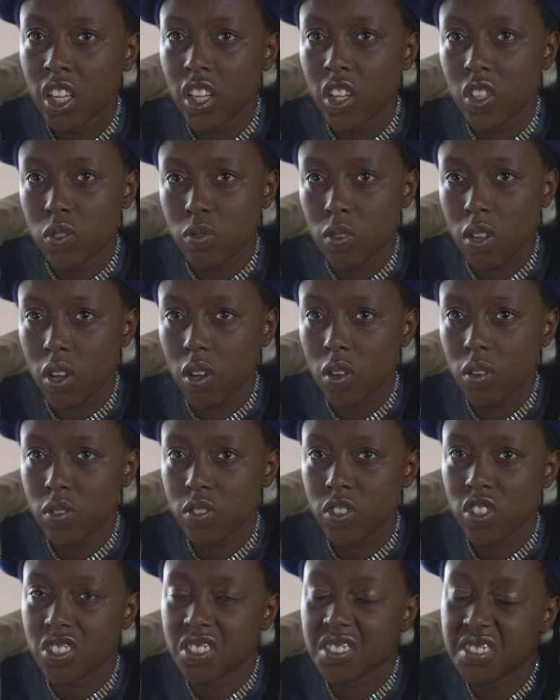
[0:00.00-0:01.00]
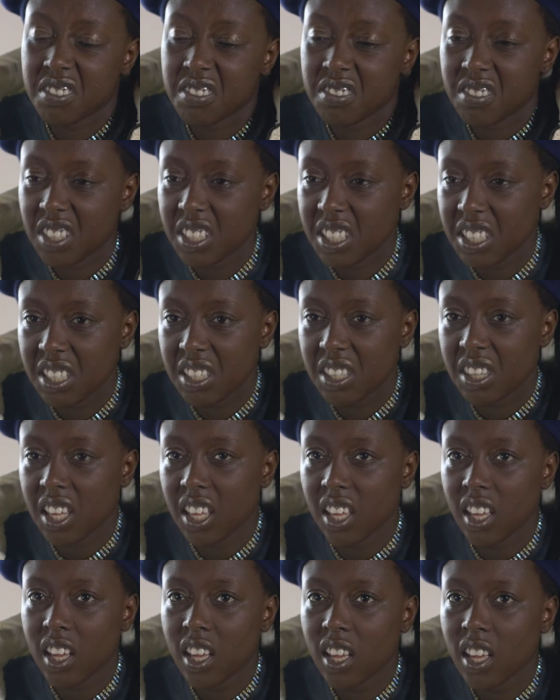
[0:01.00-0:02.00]
as well, just because I didn't
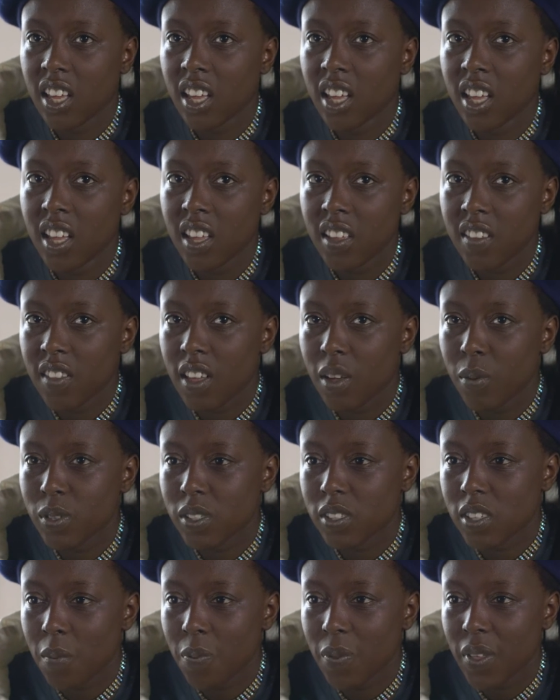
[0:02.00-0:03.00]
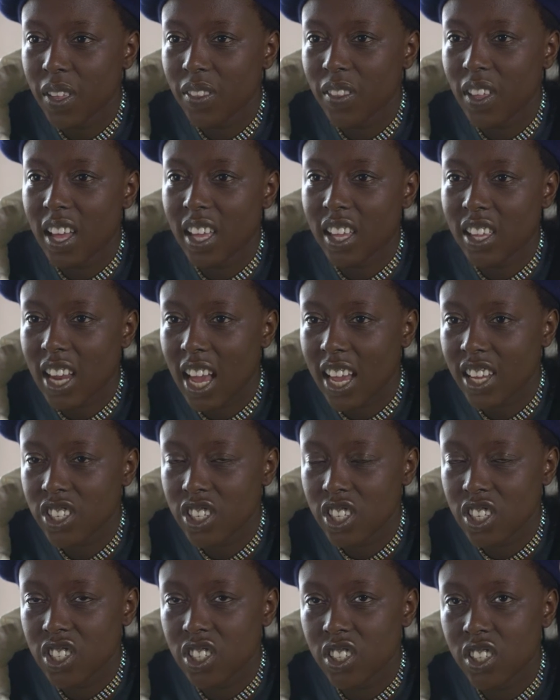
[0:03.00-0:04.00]
think that it was something that I could
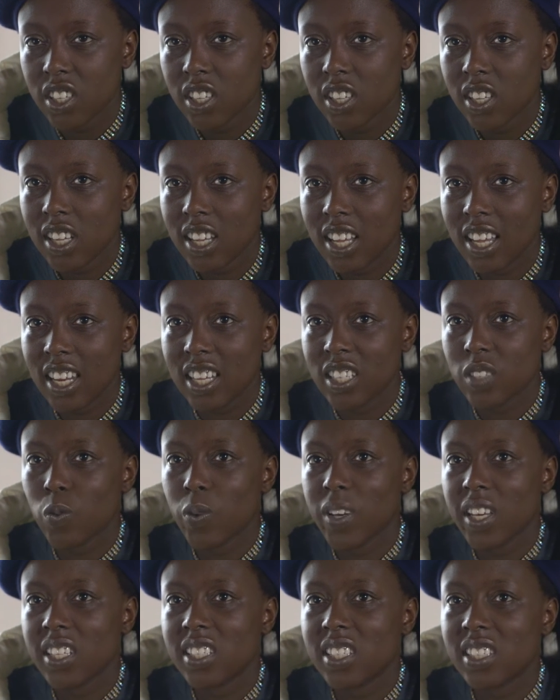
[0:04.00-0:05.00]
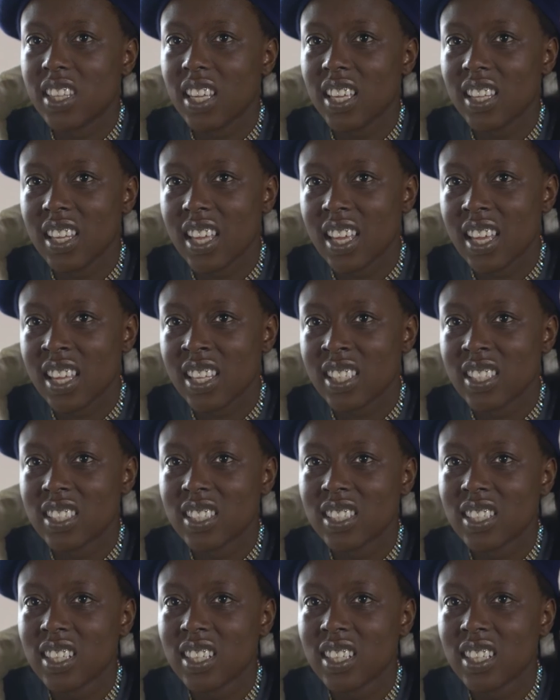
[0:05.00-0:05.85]
actually do. And it's weird to think that it is.